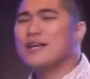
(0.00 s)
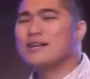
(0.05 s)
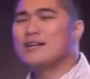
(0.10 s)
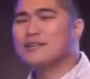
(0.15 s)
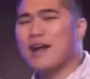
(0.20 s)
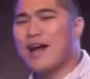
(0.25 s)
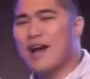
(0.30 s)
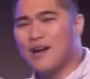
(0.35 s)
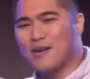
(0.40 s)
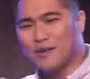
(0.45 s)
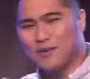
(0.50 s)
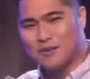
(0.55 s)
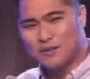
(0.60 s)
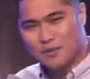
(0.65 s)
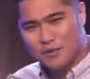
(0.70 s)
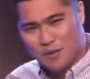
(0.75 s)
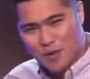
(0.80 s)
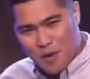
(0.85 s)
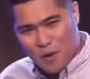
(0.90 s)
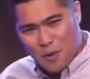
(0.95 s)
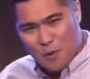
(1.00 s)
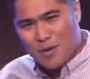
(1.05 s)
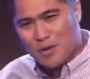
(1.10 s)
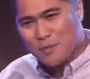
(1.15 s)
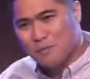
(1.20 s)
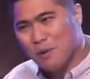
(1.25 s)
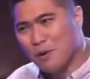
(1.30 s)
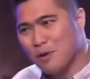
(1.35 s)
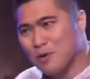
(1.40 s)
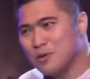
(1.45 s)
ground
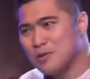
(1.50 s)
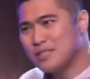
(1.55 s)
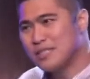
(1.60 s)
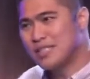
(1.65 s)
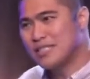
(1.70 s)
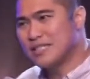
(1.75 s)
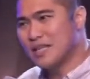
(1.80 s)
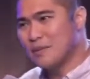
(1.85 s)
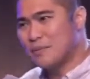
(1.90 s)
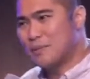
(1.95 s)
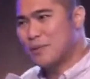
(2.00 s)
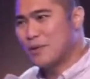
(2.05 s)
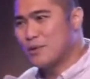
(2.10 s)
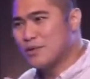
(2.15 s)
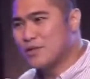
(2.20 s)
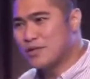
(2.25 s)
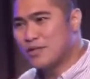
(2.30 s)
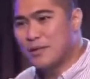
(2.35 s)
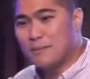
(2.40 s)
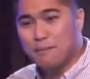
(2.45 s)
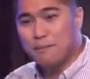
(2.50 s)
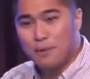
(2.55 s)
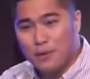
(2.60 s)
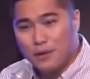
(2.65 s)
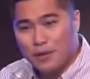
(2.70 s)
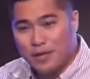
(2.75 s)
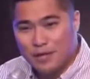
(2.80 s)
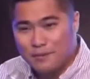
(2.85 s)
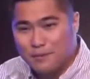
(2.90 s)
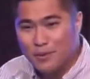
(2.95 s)
when Moses approached the
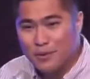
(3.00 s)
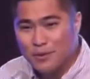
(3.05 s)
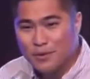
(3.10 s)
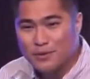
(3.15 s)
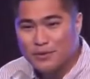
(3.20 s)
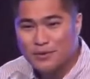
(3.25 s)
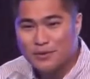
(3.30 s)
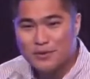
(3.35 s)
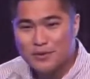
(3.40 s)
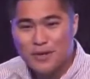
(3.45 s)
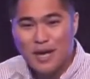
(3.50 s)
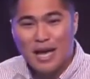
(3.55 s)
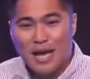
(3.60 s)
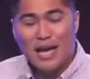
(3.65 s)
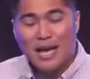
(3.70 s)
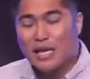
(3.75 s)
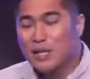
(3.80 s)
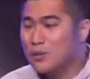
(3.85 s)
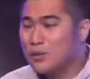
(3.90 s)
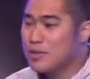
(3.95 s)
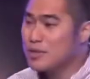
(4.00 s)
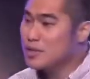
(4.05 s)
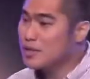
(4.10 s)
burning bush. It was